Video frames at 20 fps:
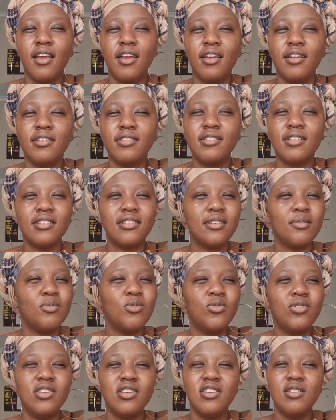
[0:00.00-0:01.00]
Tete
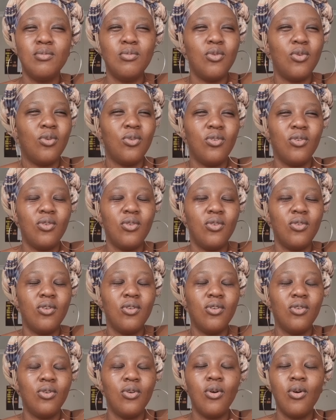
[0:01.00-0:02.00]
Mudimu,
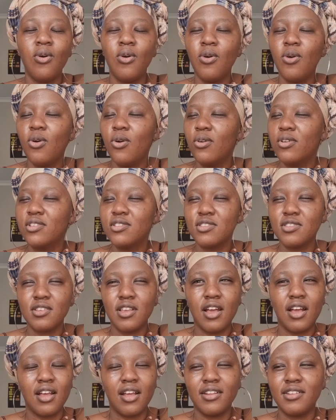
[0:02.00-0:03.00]
yo,
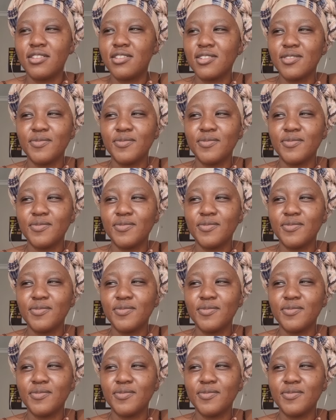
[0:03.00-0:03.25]
Scott,